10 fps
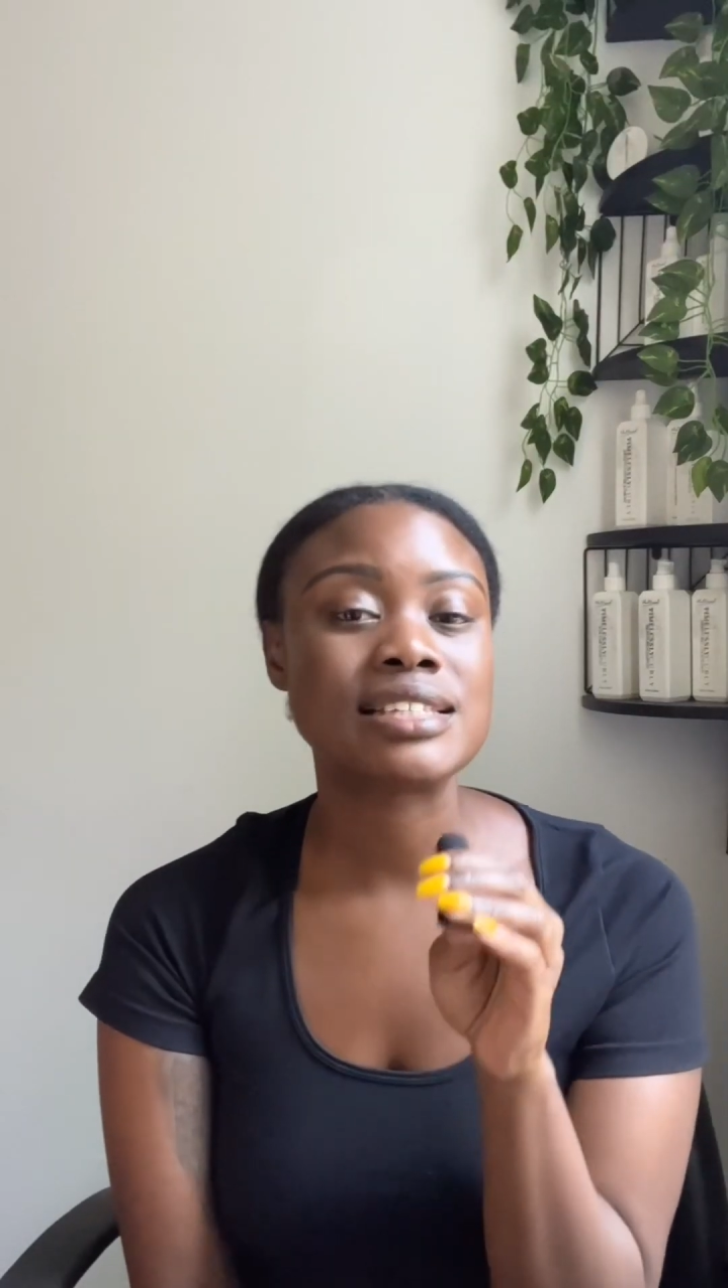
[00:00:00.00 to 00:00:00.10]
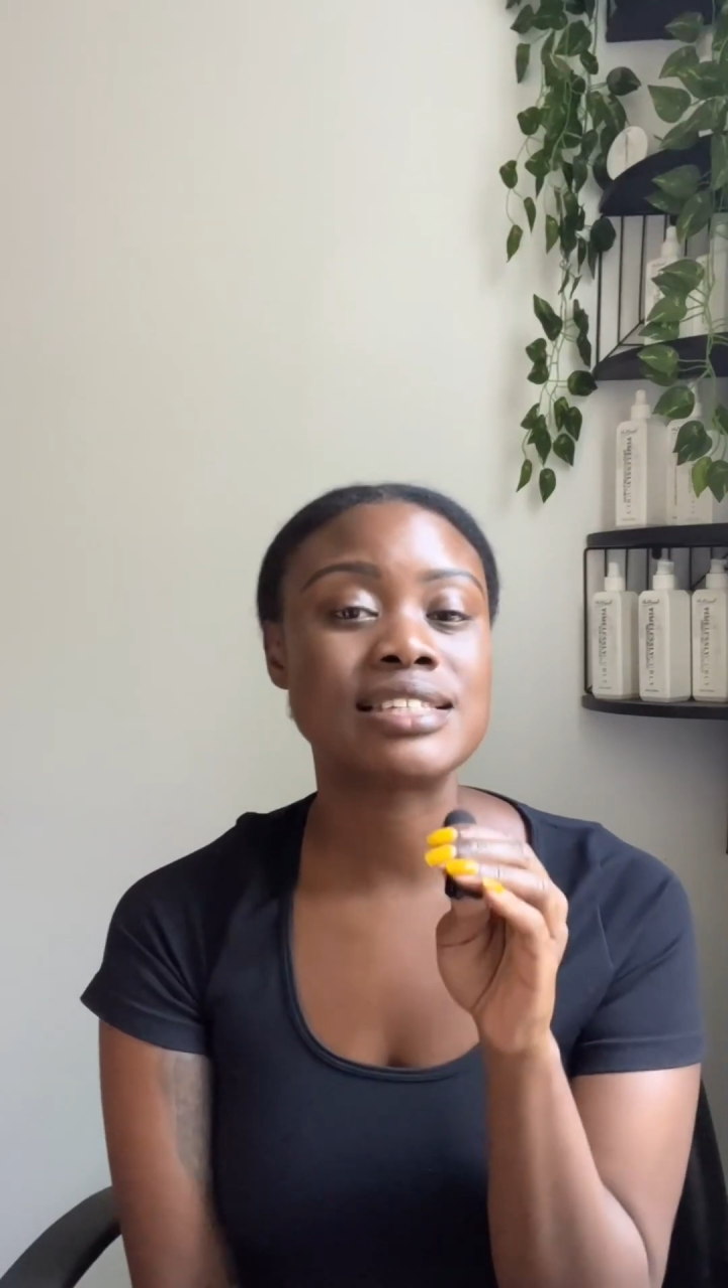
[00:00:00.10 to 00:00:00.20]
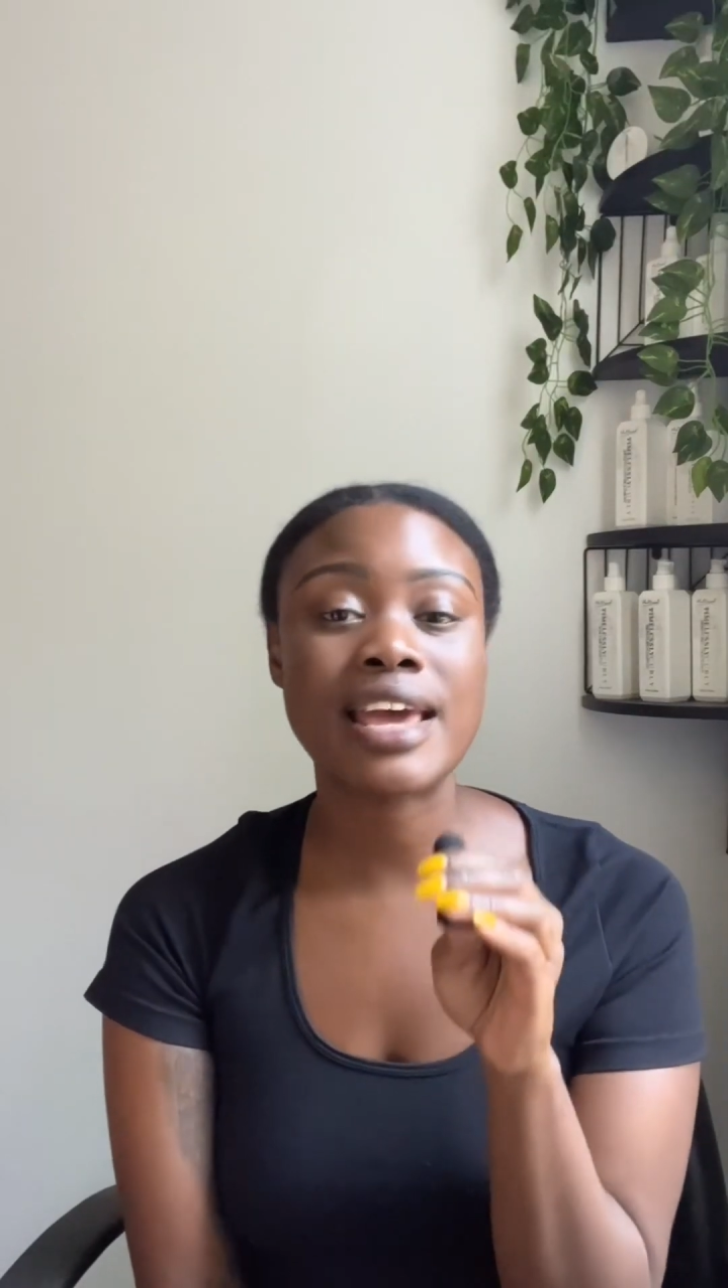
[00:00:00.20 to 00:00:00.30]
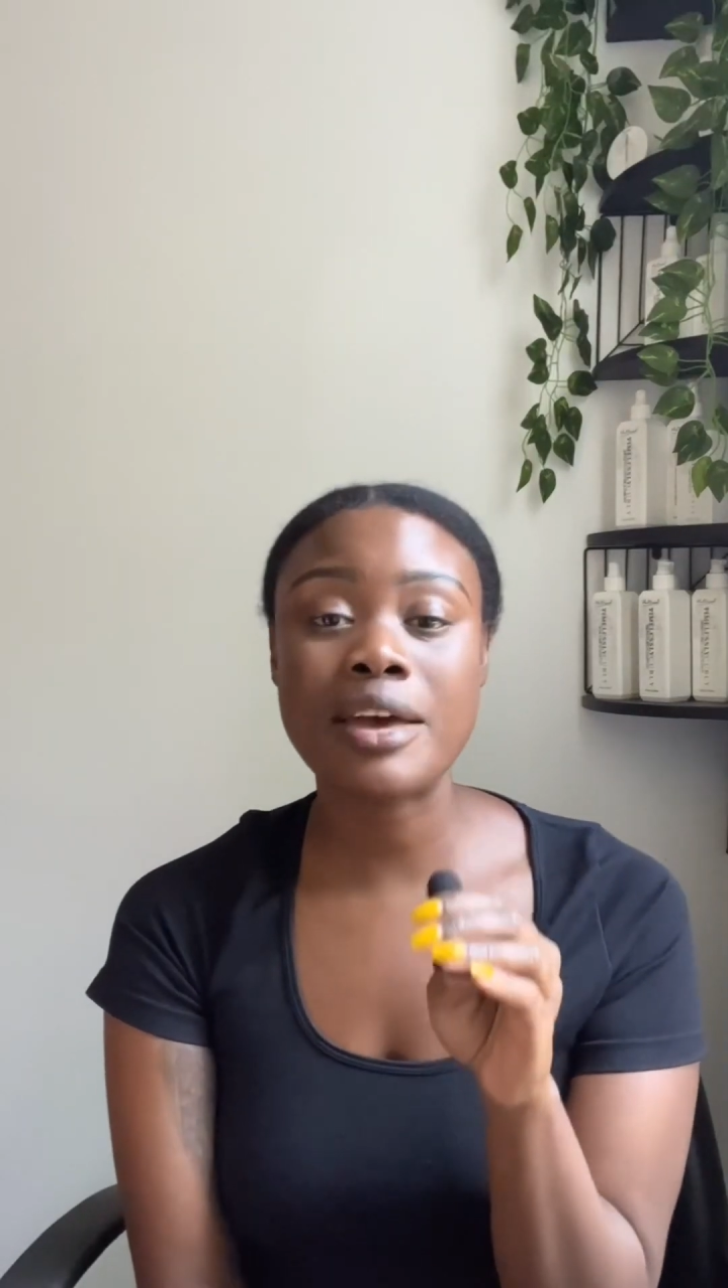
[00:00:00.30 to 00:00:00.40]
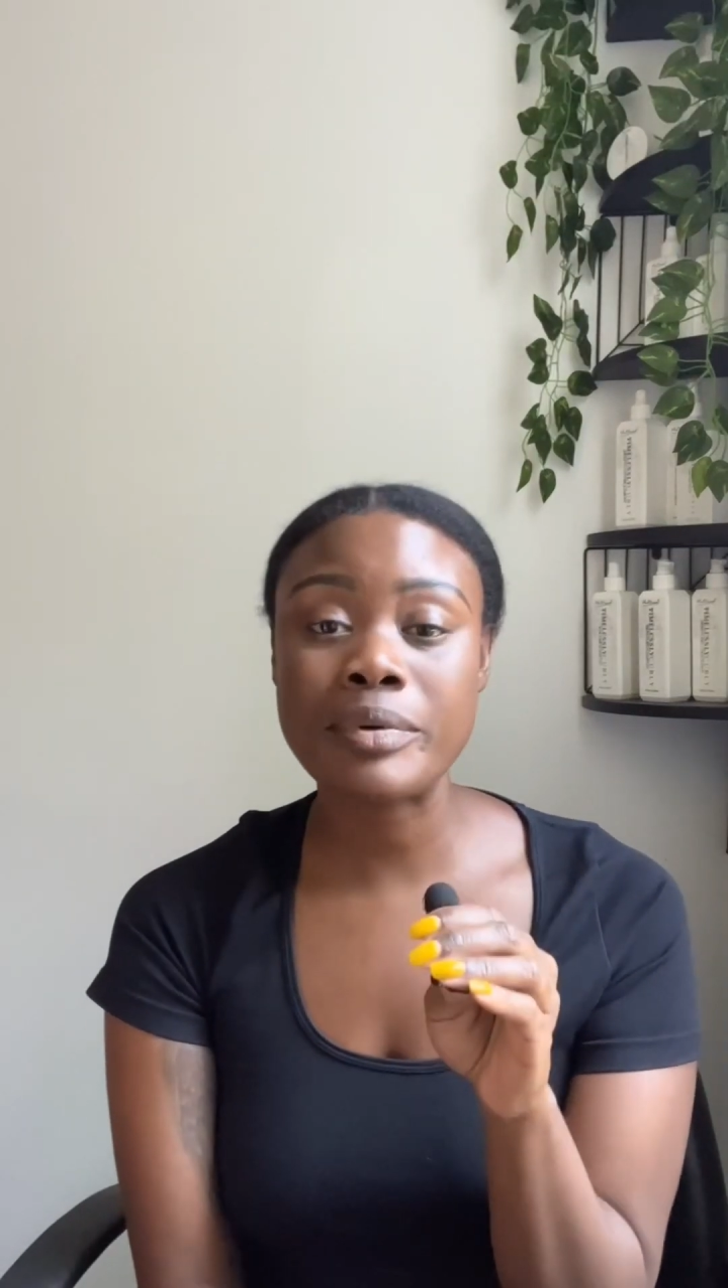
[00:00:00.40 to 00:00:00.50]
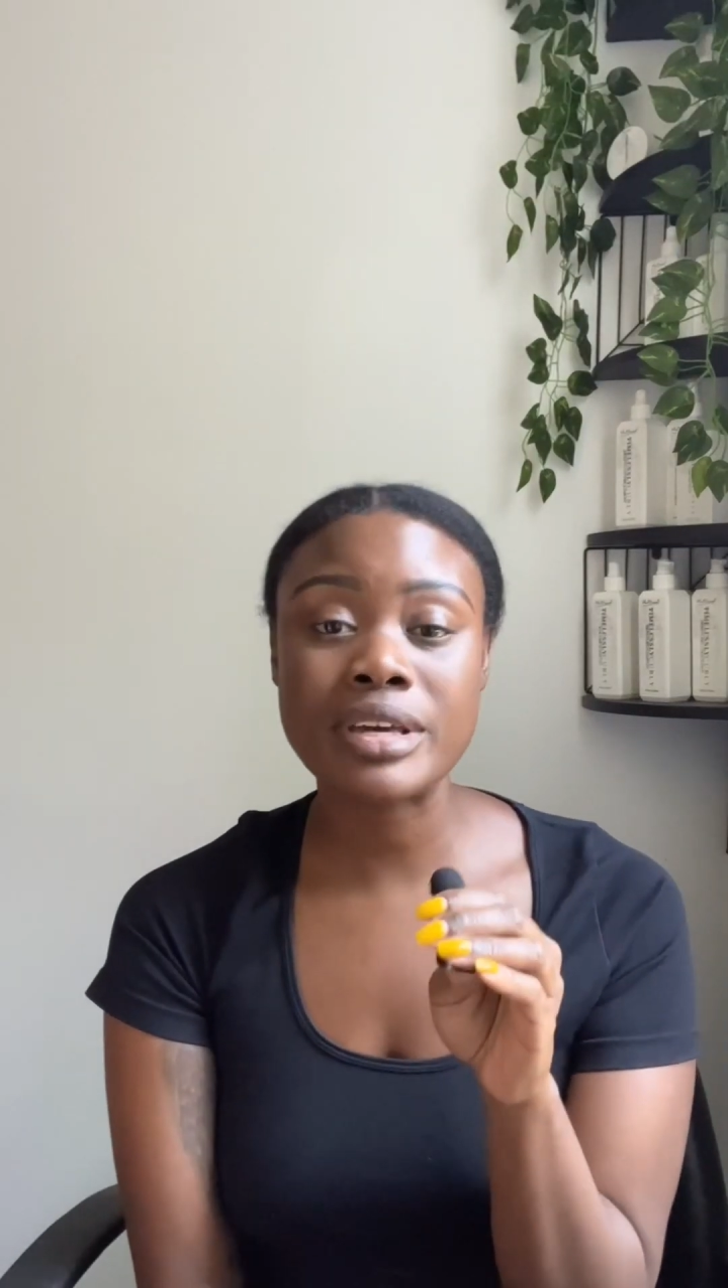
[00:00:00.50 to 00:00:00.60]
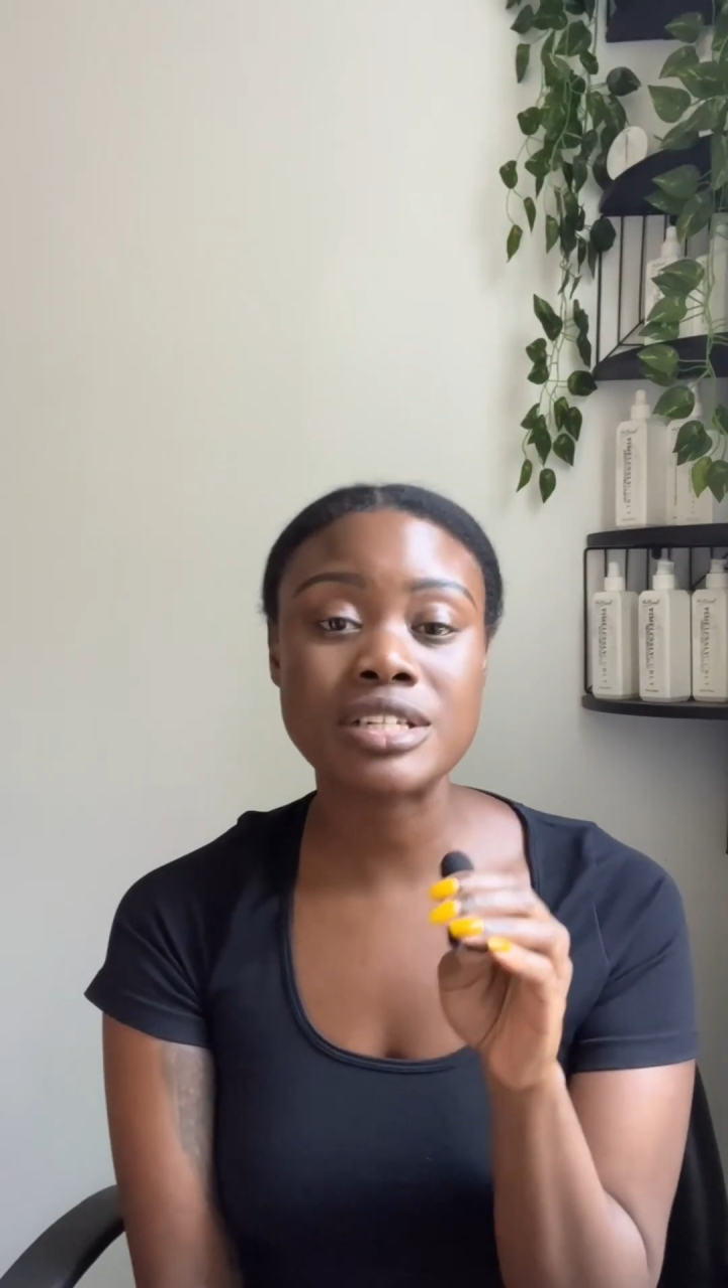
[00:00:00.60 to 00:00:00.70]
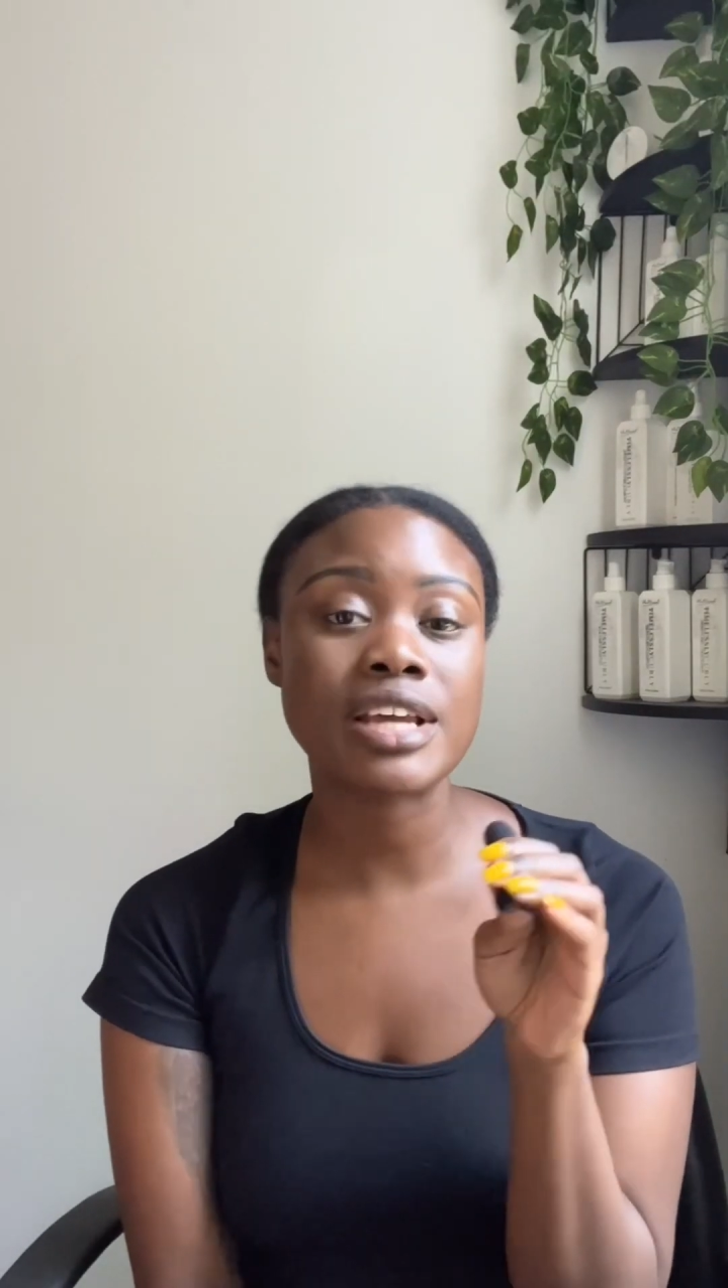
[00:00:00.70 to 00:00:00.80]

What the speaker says: damaged